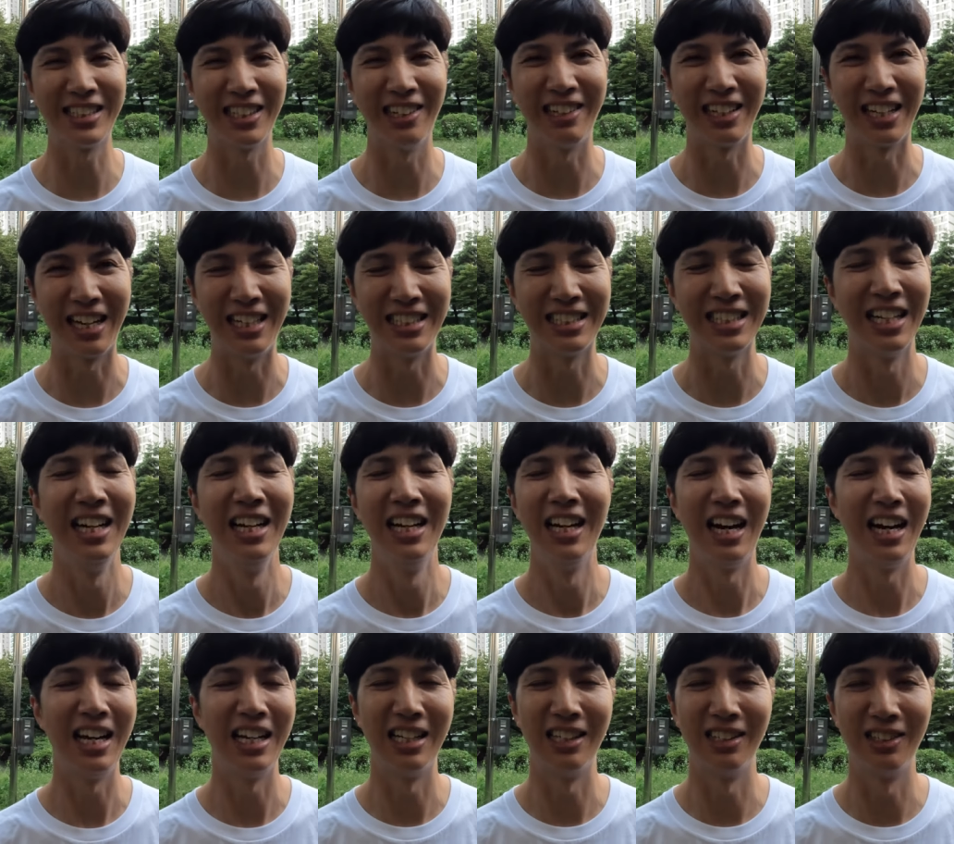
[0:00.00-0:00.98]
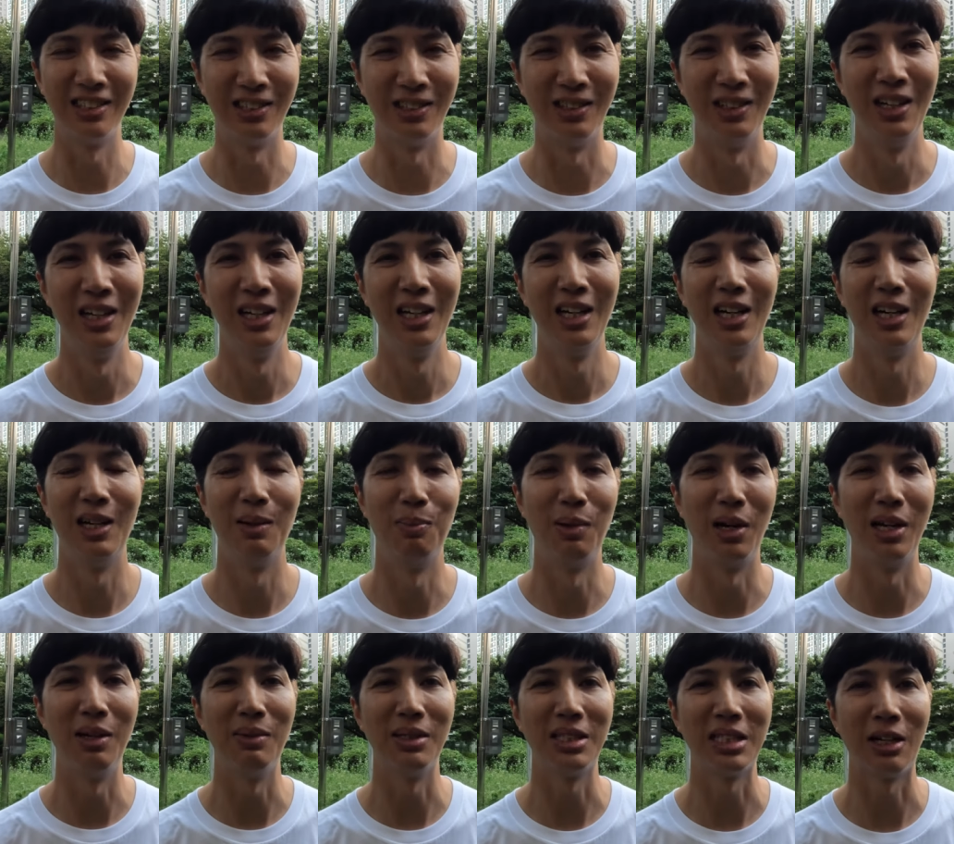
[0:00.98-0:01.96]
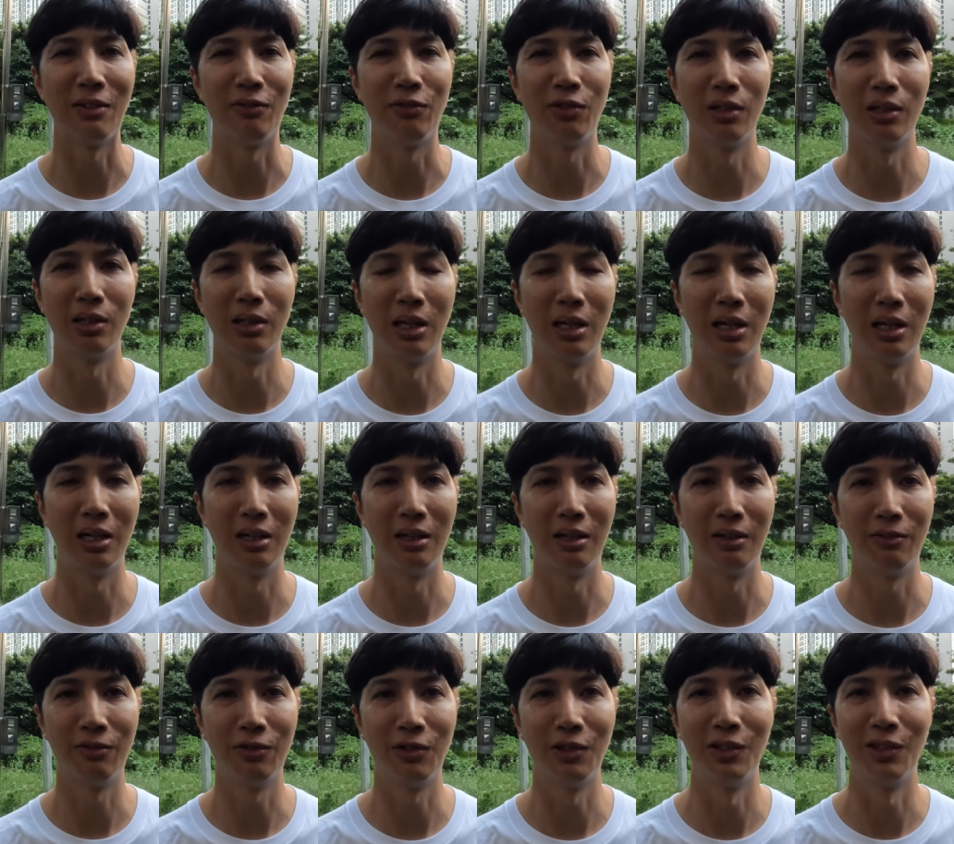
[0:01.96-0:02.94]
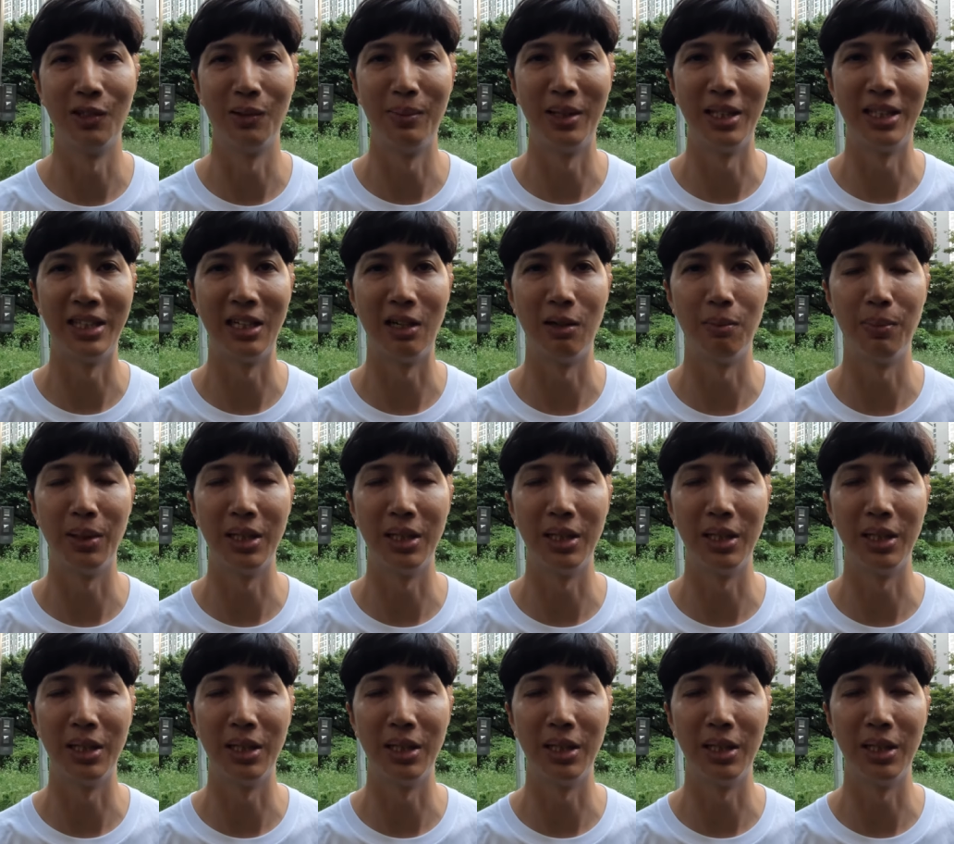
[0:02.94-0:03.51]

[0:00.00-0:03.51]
Sorry, guys, I had a little uh, brain mishap for a little uh, for a little bit there.